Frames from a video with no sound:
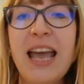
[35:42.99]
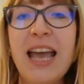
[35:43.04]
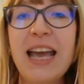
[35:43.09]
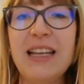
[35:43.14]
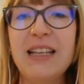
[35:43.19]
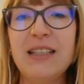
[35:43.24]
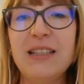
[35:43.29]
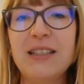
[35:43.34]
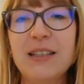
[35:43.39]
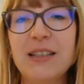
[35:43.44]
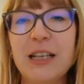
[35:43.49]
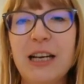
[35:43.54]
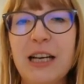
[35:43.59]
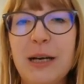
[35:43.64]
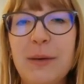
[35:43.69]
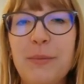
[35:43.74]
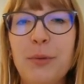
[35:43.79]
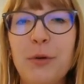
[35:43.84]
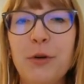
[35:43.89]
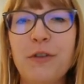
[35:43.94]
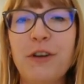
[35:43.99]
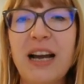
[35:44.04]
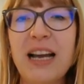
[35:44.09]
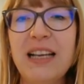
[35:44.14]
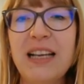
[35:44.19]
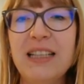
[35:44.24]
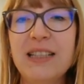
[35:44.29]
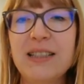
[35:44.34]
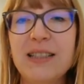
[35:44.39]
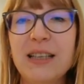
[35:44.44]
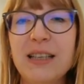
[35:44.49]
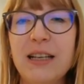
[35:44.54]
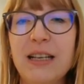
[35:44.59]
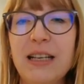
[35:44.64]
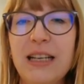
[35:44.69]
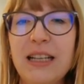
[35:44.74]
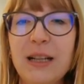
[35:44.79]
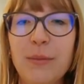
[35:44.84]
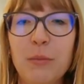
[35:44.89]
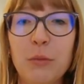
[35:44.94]
and provides a
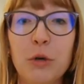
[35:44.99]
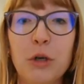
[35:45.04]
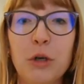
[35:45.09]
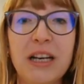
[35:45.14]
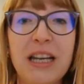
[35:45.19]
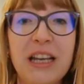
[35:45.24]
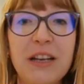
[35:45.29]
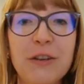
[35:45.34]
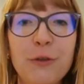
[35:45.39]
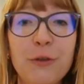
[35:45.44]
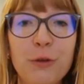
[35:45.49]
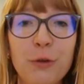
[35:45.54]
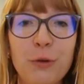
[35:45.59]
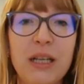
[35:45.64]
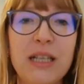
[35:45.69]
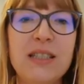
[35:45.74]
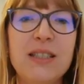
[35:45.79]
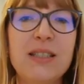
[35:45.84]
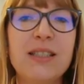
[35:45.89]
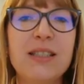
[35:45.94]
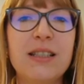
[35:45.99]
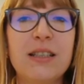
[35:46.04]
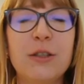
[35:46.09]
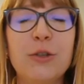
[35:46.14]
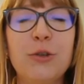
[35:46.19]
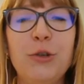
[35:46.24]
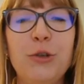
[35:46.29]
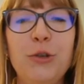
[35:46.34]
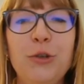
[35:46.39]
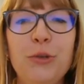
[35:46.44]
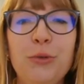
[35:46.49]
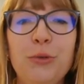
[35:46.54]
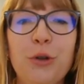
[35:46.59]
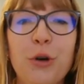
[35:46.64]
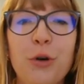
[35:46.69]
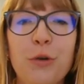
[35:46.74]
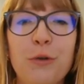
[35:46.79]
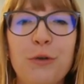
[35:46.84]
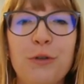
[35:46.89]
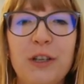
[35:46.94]
little more influence to youth
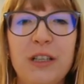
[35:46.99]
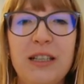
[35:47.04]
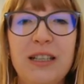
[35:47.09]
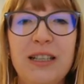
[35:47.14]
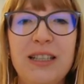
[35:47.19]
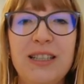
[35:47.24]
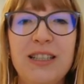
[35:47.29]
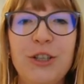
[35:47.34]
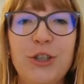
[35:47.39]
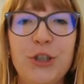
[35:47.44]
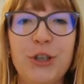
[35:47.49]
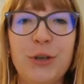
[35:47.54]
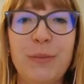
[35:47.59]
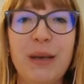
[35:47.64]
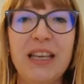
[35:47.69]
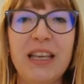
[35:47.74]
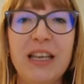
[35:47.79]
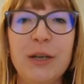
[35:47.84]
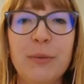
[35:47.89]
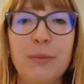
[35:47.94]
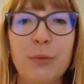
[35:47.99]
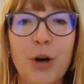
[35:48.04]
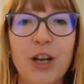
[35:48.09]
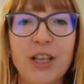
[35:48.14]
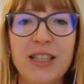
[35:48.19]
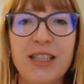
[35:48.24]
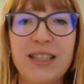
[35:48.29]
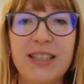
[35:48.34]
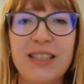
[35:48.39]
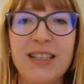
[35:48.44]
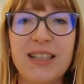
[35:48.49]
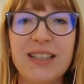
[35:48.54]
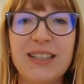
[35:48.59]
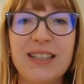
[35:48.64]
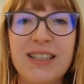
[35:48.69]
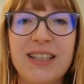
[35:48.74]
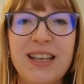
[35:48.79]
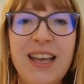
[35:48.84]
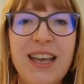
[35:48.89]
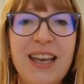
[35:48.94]
over the decision-making
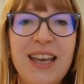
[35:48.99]
processes.